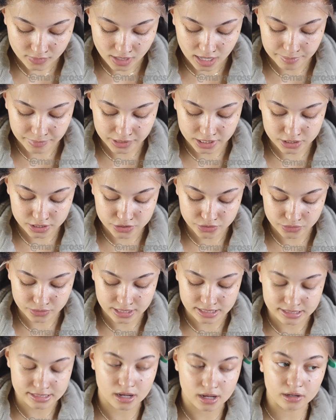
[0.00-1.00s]
I'm going to do
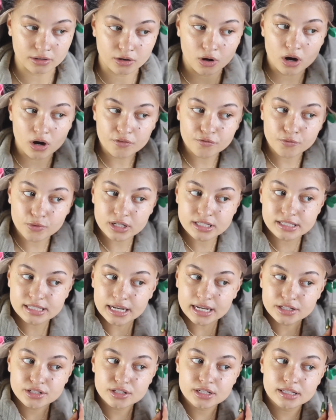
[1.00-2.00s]
this on all four
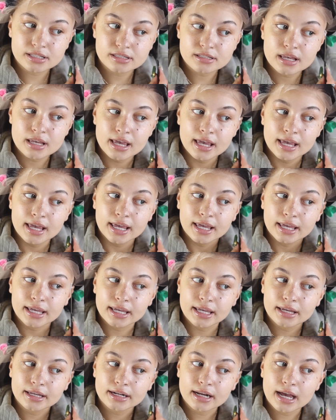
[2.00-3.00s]
sections,
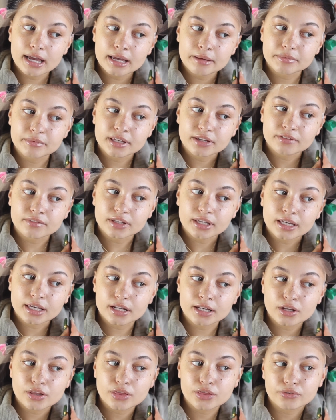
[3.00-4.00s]
and I am giving
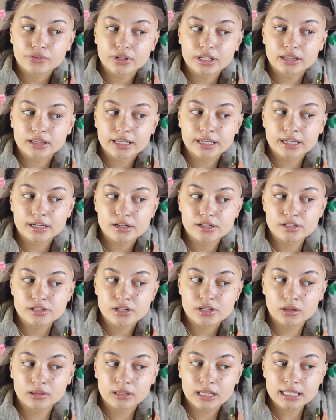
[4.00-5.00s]
it three layers.
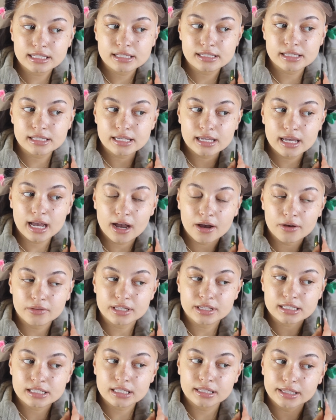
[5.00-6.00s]
So let's see how
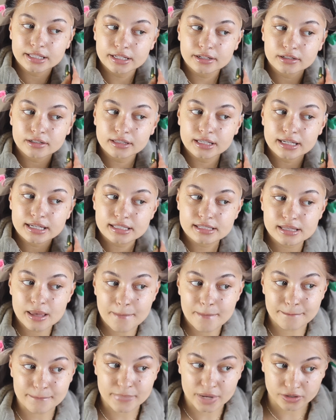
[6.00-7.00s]
this clear lace
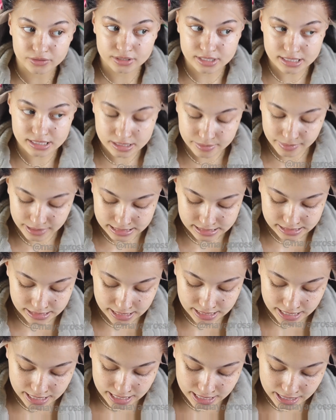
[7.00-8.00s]
melts into my
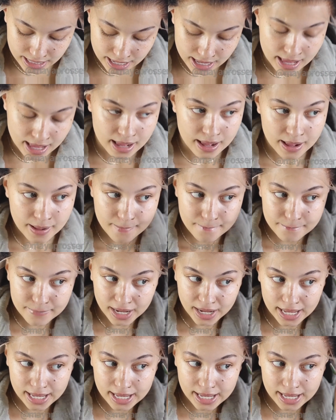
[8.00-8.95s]
skin by